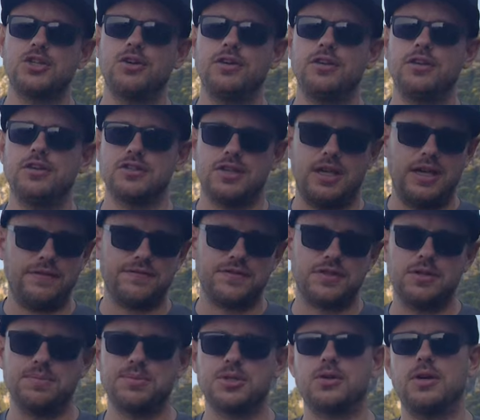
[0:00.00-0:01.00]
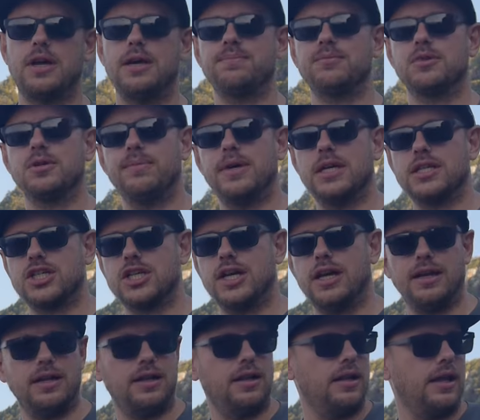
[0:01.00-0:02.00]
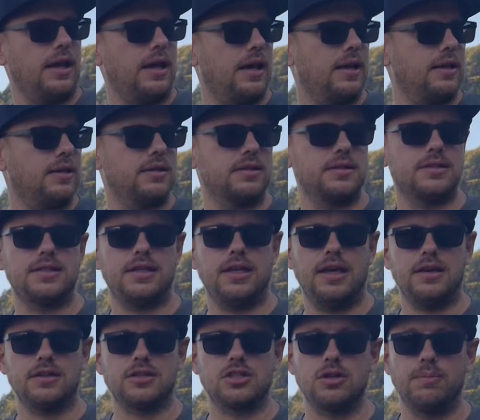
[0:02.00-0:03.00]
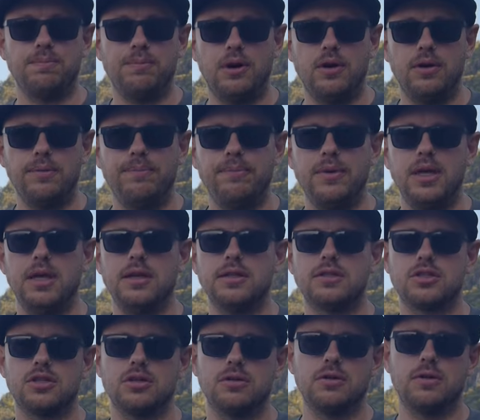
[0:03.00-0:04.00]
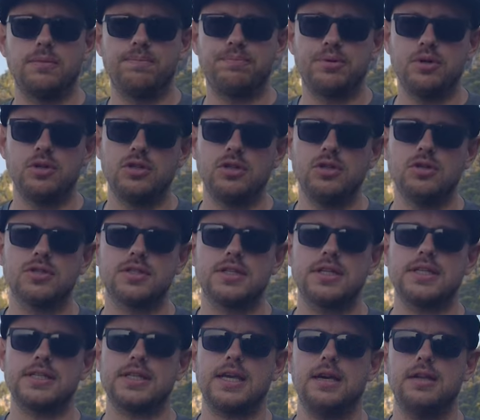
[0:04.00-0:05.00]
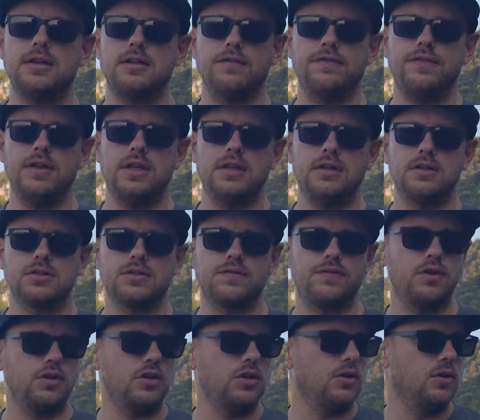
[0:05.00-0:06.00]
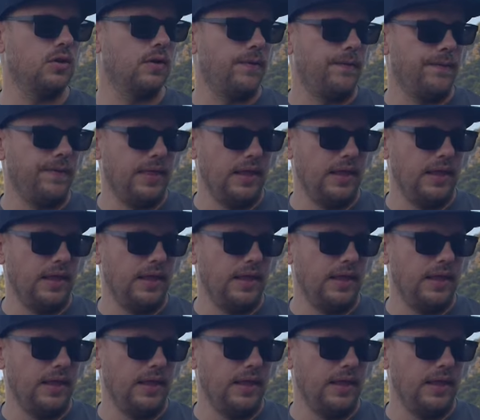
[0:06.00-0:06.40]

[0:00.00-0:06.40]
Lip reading: sure you have subscribed to my channel and yeah, support me to produce these kind of videos for you.